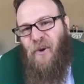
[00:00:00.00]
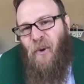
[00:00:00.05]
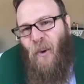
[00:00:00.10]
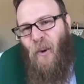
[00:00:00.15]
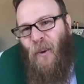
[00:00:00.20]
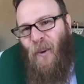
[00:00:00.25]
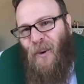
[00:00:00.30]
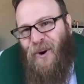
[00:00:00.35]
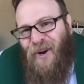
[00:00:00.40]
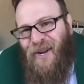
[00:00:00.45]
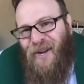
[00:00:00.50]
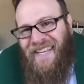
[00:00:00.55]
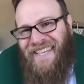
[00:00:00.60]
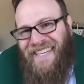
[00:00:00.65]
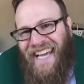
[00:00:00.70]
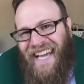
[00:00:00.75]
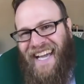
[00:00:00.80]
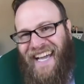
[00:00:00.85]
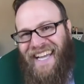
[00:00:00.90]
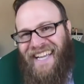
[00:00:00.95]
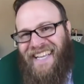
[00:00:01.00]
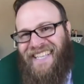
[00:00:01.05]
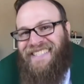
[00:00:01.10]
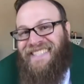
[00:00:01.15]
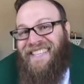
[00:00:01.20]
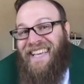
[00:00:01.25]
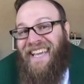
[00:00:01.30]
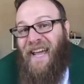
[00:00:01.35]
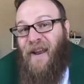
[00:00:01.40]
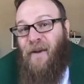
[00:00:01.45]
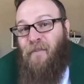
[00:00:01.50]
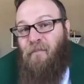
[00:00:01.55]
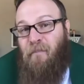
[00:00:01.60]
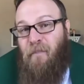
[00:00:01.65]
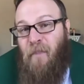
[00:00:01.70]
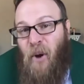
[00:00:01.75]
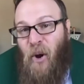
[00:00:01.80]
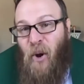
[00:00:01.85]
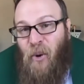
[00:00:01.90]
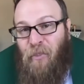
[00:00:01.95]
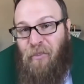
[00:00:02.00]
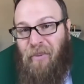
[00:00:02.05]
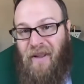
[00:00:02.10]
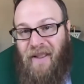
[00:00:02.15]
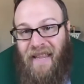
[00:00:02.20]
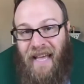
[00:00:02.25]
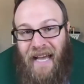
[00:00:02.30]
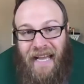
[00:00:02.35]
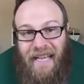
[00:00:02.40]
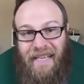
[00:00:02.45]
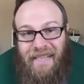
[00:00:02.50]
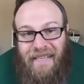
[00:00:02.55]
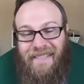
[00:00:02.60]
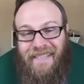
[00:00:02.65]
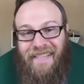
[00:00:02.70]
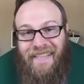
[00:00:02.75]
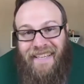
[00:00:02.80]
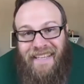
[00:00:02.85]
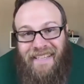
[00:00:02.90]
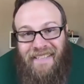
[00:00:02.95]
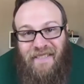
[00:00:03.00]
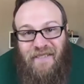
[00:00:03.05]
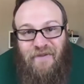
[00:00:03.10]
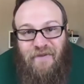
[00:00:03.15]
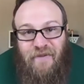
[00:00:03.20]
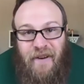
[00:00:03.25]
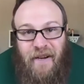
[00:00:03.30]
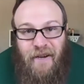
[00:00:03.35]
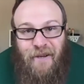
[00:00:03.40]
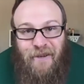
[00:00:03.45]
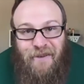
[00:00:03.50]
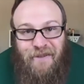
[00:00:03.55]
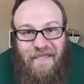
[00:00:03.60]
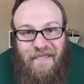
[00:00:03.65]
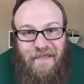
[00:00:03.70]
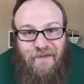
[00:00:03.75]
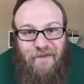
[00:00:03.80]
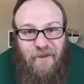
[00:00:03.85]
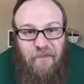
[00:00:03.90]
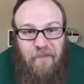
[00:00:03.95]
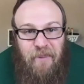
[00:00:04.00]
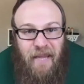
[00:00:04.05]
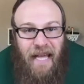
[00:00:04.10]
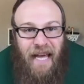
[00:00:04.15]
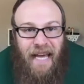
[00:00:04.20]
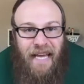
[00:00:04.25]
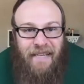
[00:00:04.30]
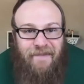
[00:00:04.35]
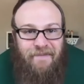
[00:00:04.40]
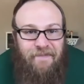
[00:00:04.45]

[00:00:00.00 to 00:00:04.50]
organized and mobilized against Pharaoh's evil plot.